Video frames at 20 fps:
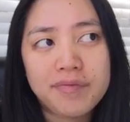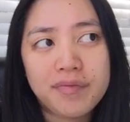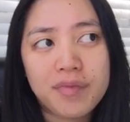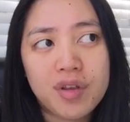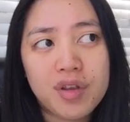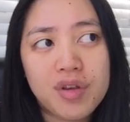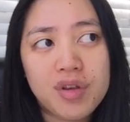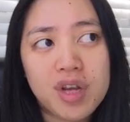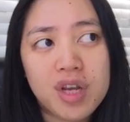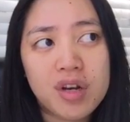
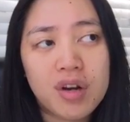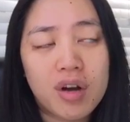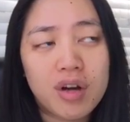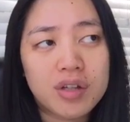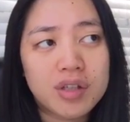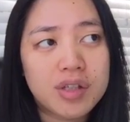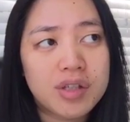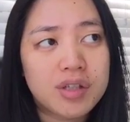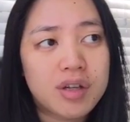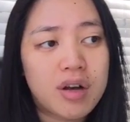You can
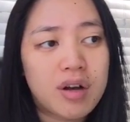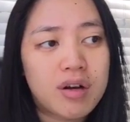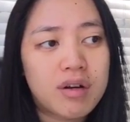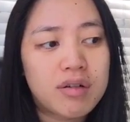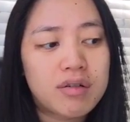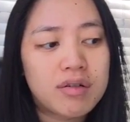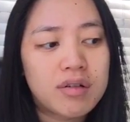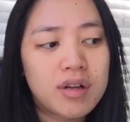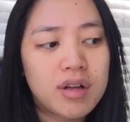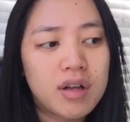
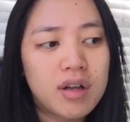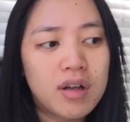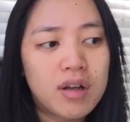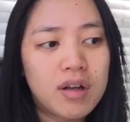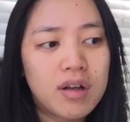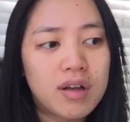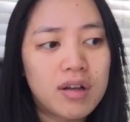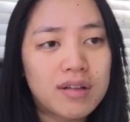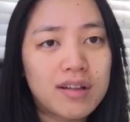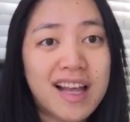also
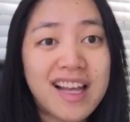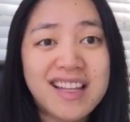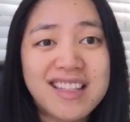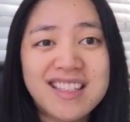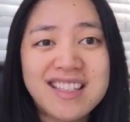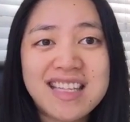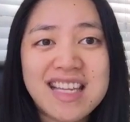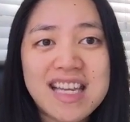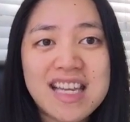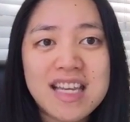
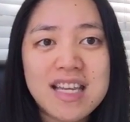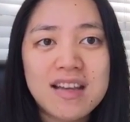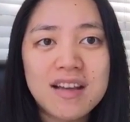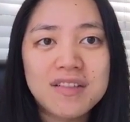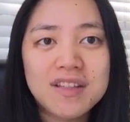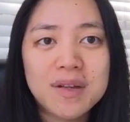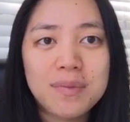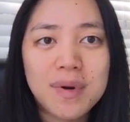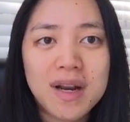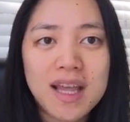see if
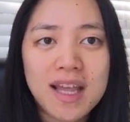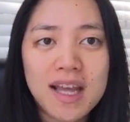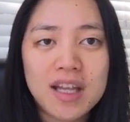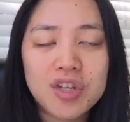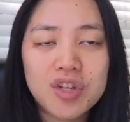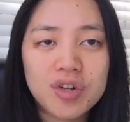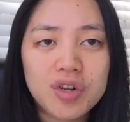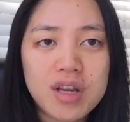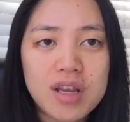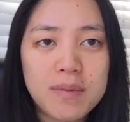somebody
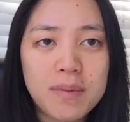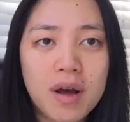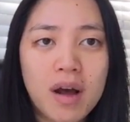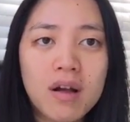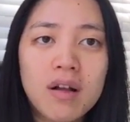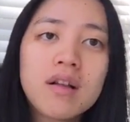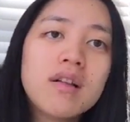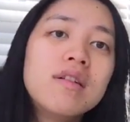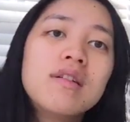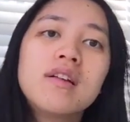gets your
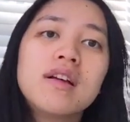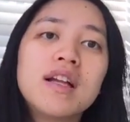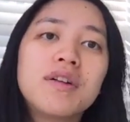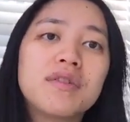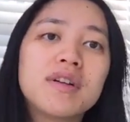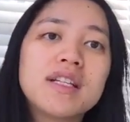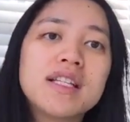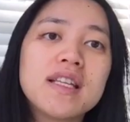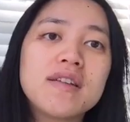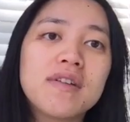email and
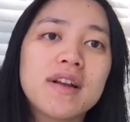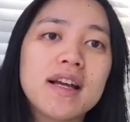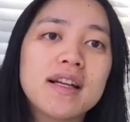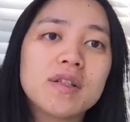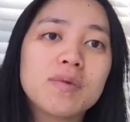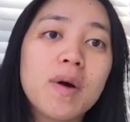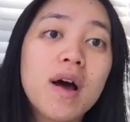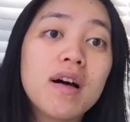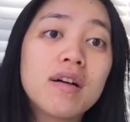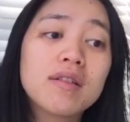receive it
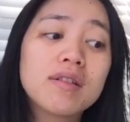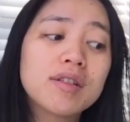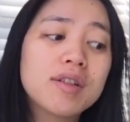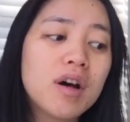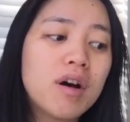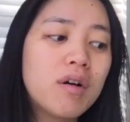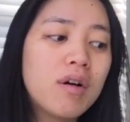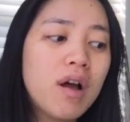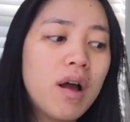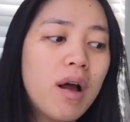as well.
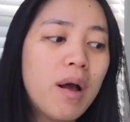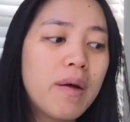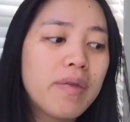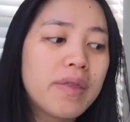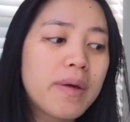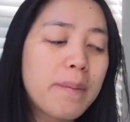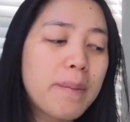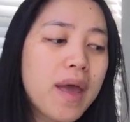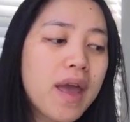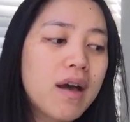So
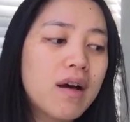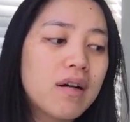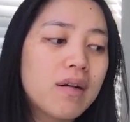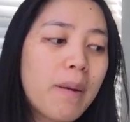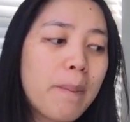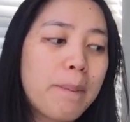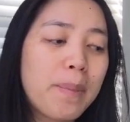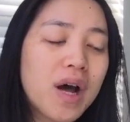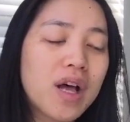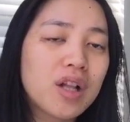the Mail
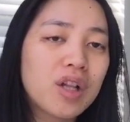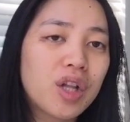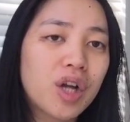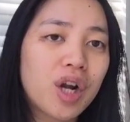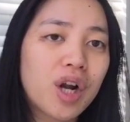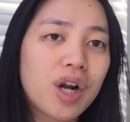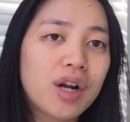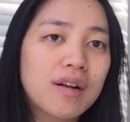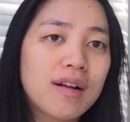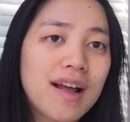
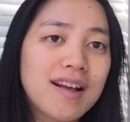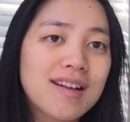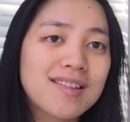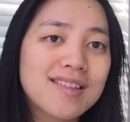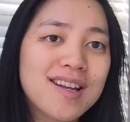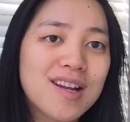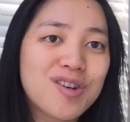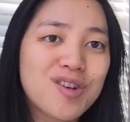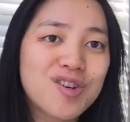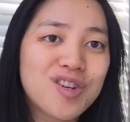Butler
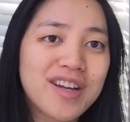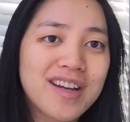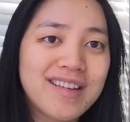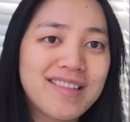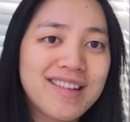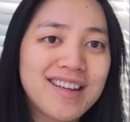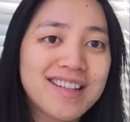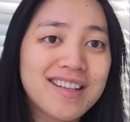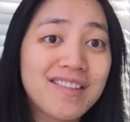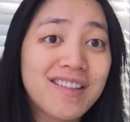extension
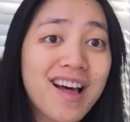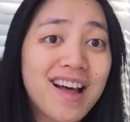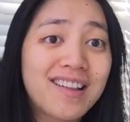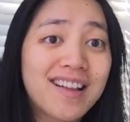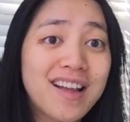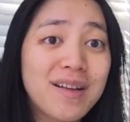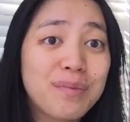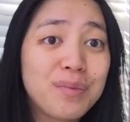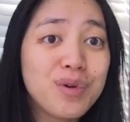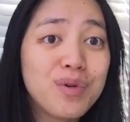is a lot
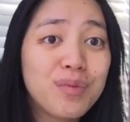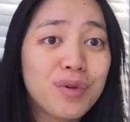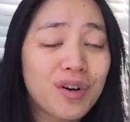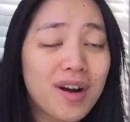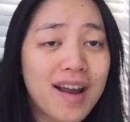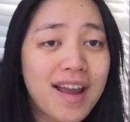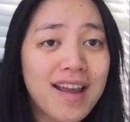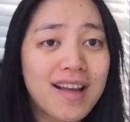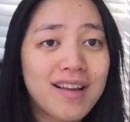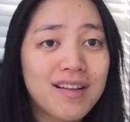like
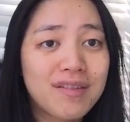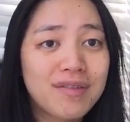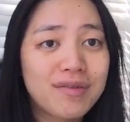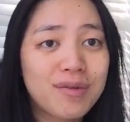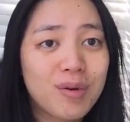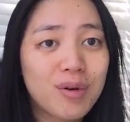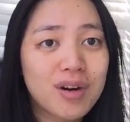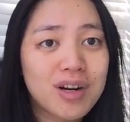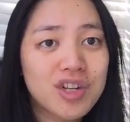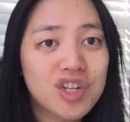Boomerang
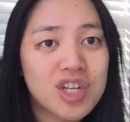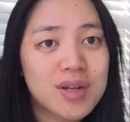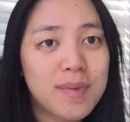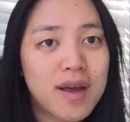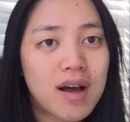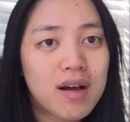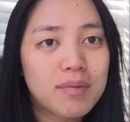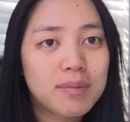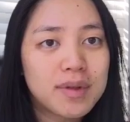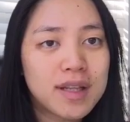for
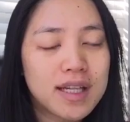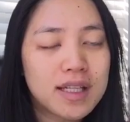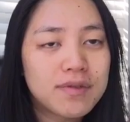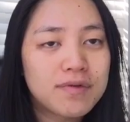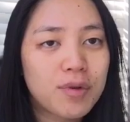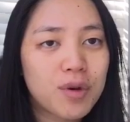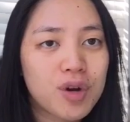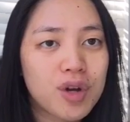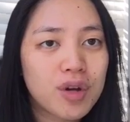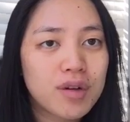Gmail. That's
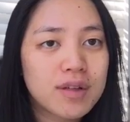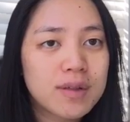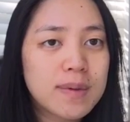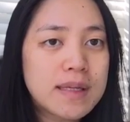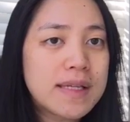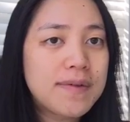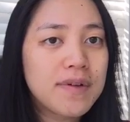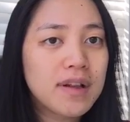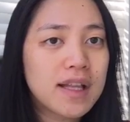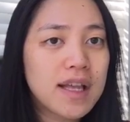for
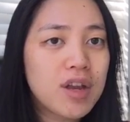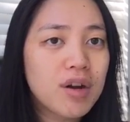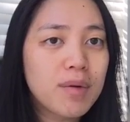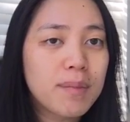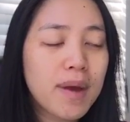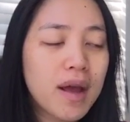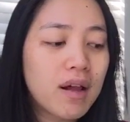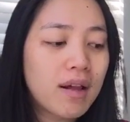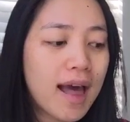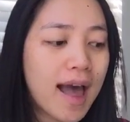specifically your
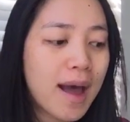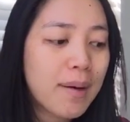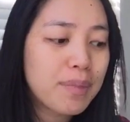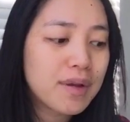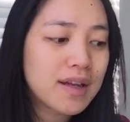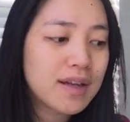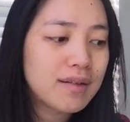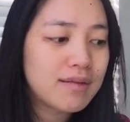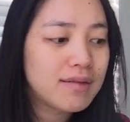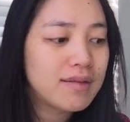Mail app
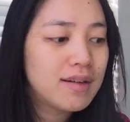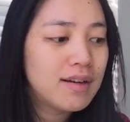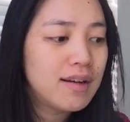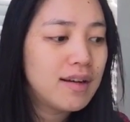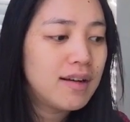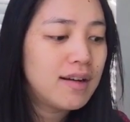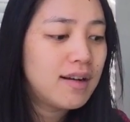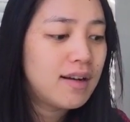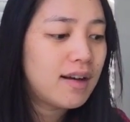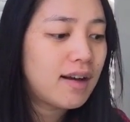
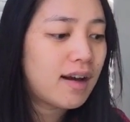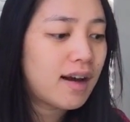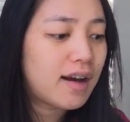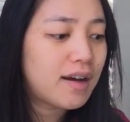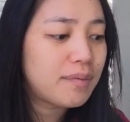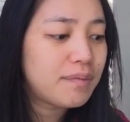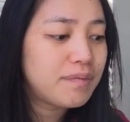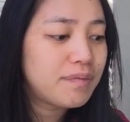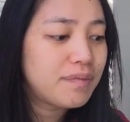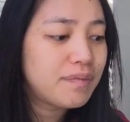
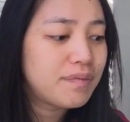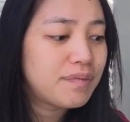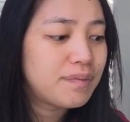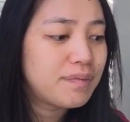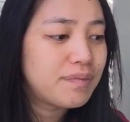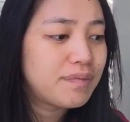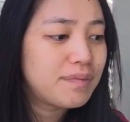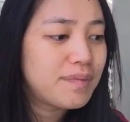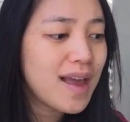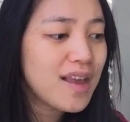on
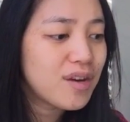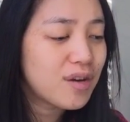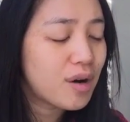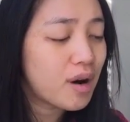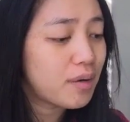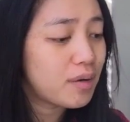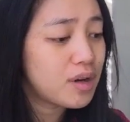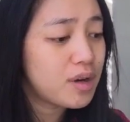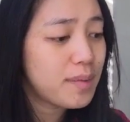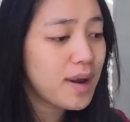
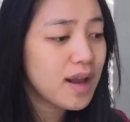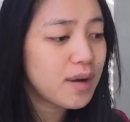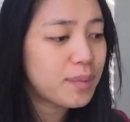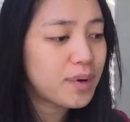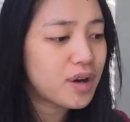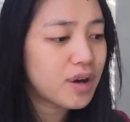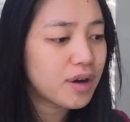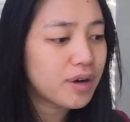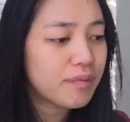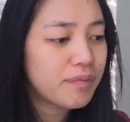your MacBook.